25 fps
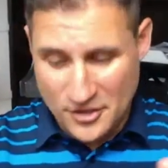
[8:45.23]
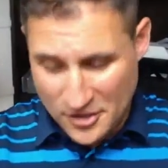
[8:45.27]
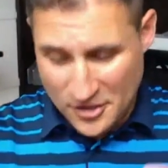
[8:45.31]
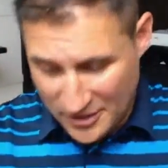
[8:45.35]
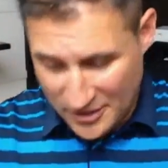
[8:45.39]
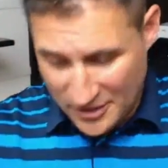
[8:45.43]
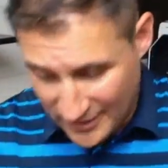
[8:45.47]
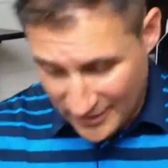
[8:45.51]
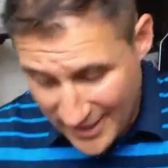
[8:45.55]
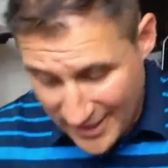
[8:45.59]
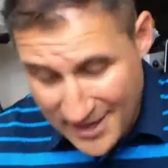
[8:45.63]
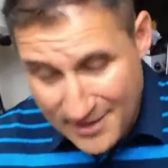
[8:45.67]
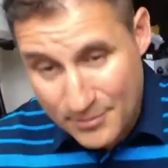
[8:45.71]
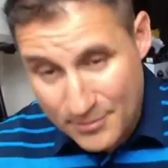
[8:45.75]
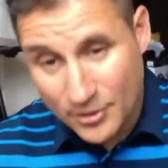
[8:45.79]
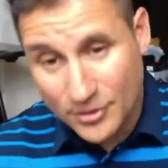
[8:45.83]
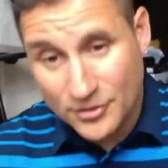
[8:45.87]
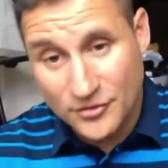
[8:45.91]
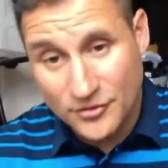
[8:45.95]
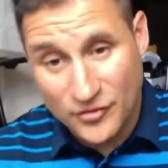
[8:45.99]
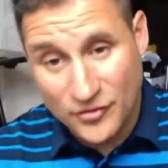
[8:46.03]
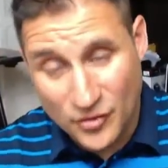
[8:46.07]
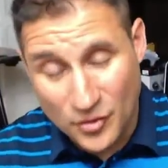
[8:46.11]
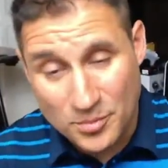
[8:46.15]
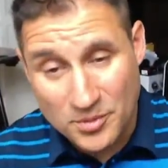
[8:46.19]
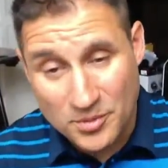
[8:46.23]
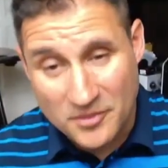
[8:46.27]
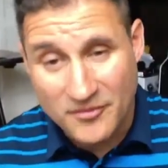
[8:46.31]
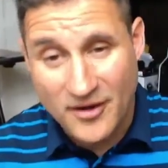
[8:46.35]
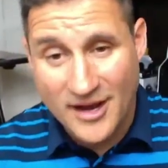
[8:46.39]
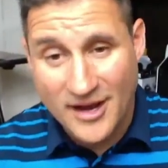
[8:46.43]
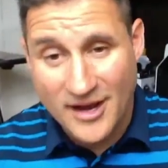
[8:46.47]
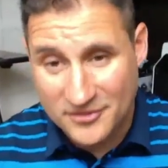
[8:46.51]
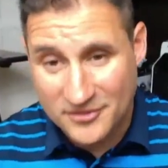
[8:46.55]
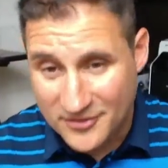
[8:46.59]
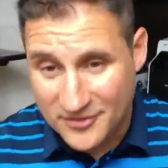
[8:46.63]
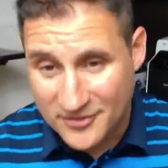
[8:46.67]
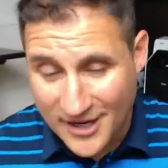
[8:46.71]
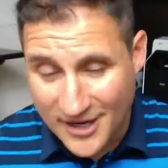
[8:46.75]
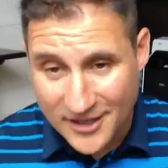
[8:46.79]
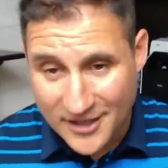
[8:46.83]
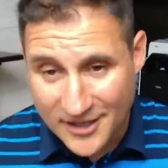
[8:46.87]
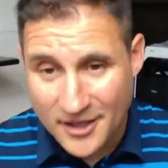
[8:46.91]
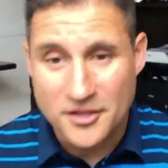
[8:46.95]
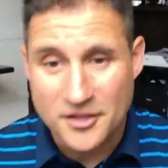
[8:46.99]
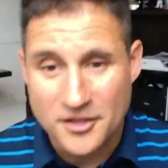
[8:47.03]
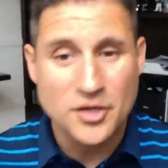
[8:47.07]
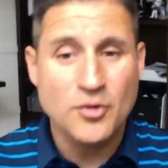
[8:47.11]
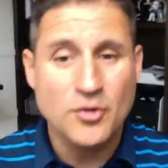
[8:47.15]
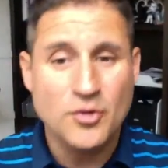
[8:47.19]
Labeled supervised
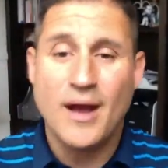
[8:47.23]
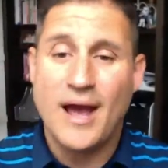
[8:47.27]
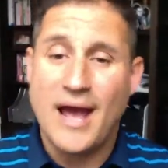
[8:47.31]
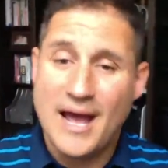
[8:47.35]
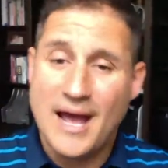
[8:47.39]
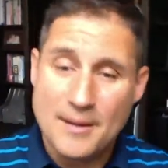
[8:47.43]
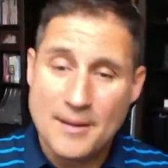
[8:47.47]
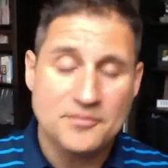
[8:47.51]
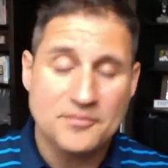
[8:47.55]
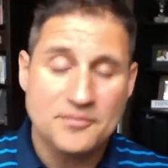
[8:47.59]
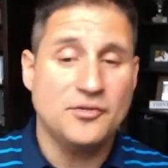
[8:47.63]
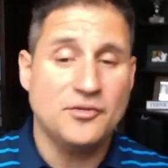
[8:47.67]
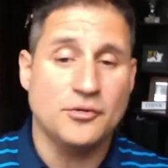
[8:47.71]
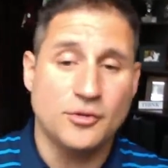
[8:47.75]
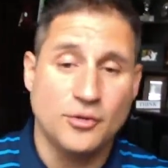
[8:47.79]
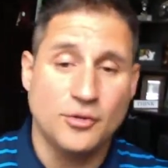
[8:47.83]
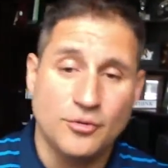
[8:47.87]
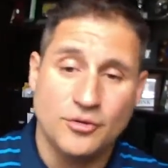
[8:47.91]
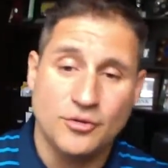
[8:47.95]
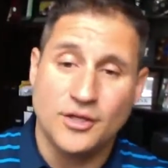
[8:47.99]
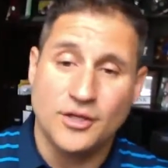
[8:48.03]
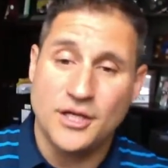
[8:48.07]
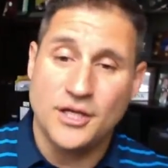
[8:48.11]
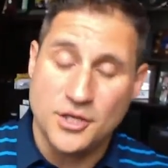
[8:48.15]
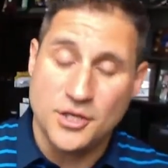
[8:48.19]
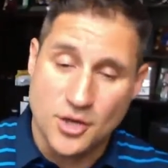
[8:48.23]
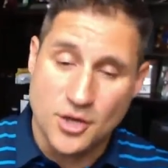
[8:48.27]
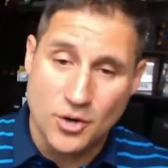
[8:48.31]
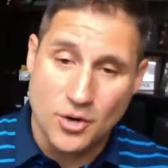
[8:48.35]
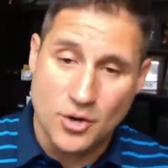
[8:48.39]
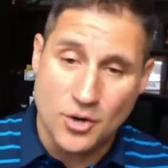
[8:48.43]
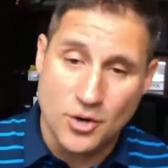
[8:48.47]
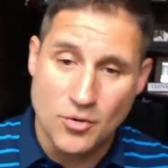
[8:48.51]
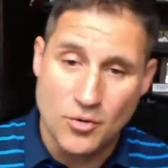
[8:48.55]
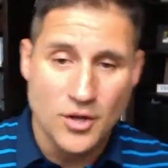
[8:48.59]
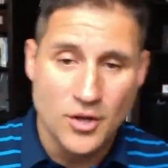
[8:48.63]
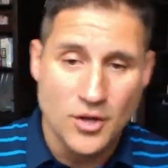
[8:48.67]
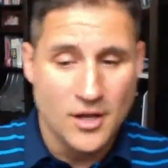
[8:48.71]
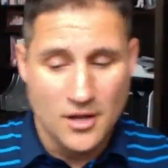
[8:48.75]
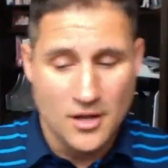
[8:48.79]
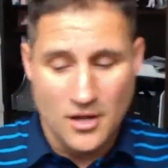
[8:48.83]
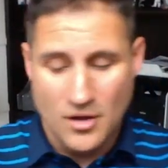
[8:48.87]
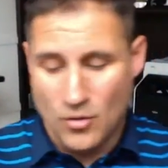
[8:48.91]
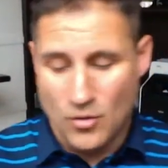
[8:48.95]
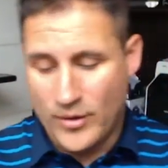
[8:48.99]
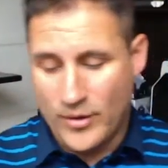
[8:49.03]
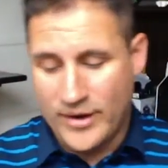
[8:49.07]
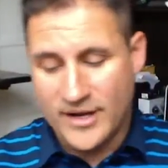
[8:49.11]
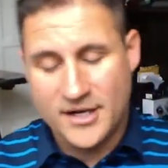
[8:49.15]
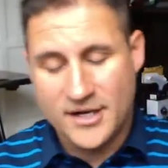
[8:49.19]
data. You absolutely know
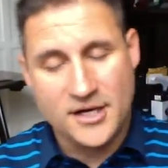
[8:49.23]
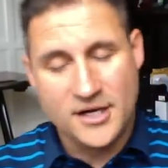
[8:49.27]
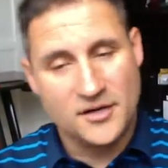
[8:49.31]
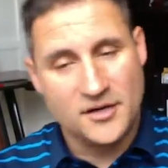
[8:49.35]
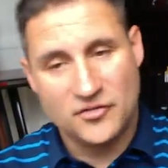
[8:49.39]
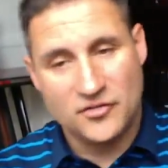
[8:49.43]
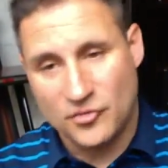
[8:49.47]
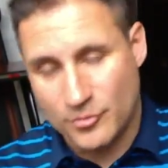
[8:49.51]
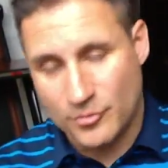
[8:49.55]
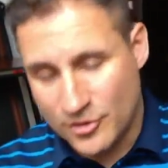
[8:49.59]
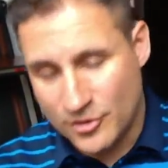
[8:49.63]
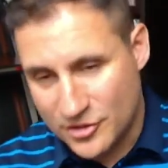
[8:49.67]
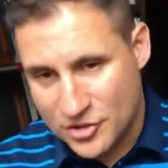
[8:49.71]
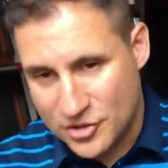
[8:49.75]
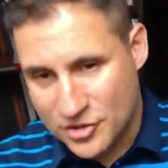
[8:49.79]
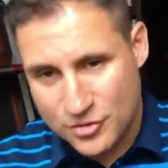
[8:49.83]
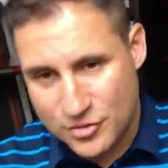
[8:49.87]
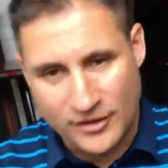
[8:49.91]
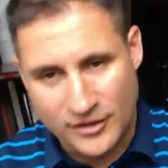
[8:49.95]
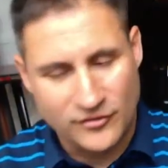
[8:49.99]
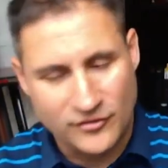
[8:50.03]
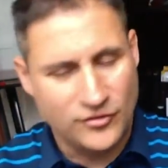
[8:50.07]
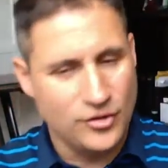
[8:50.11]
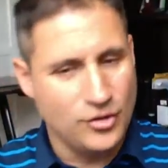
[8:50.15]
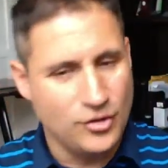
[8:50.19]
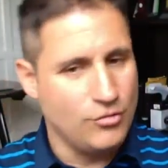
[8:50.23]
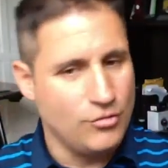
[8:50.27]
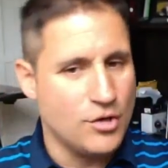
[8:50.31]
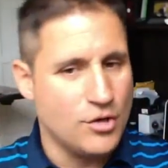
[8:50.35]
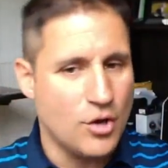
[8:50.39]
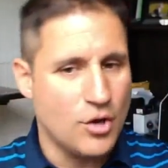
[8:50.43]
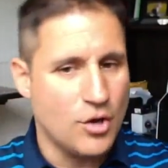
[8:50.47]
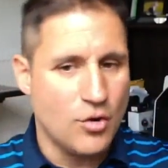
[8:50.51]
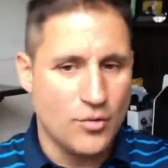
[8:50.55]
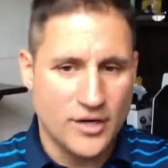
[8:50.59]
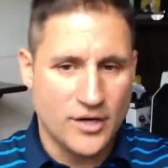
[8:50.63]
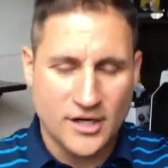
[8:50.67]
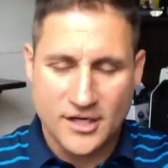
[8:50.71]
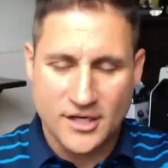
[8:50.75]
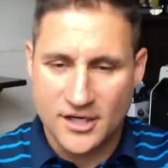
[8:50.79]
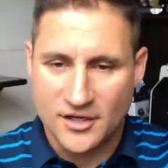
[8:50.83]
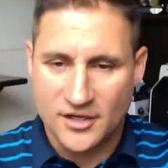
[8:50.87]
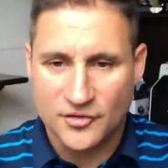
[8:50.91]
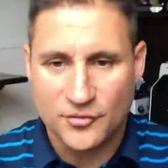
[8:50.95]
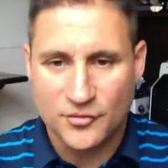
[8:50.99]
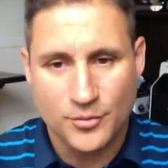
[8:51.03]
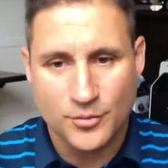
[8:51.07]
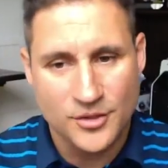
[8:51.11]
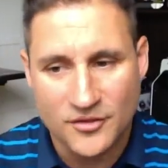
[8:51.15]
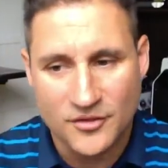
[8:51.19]
when a customer trips. You know when a
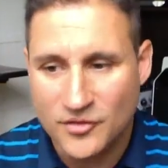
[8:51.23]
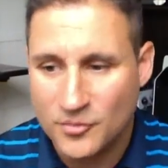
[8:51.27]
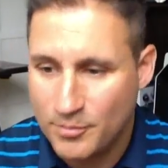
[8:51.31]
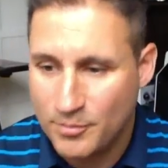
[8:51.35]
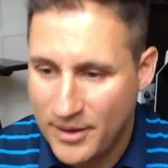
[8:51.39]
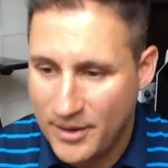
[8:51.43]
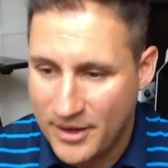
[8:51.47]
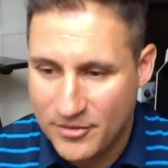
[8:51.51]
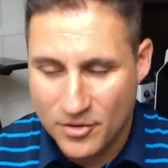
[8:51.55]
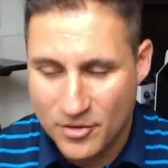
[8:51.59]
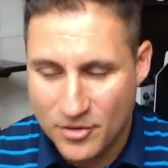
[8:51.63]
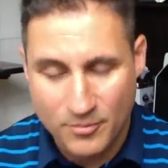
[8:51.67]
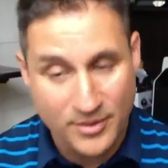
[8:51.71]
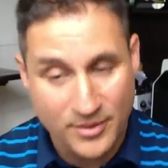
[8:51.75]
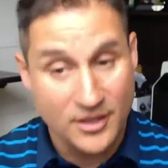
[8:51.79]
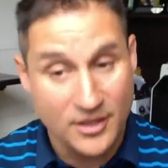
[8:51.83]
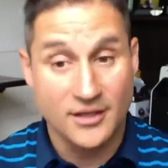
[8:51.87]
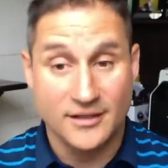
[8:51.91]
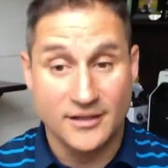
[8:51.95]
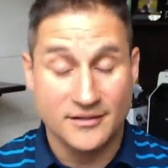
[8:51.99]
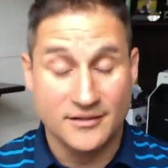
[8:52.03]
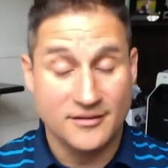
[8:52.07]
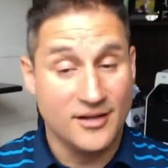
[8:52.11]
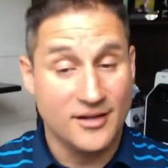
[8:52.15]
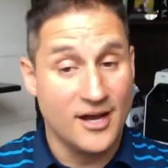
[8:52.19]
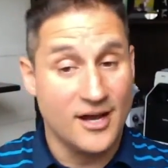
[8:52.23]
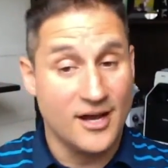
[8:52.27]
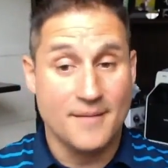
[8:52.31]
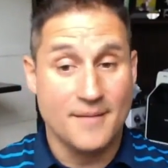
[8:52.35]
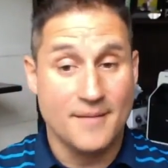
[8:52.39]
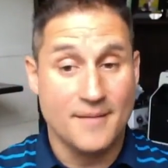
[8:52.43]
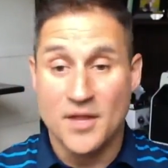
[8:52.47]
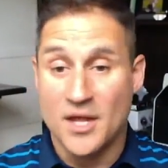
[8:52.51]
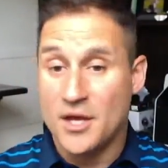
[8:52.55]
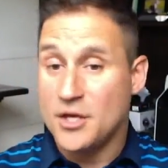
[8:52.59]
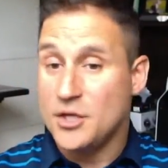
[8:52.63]
customer doesn't pay their bill on time.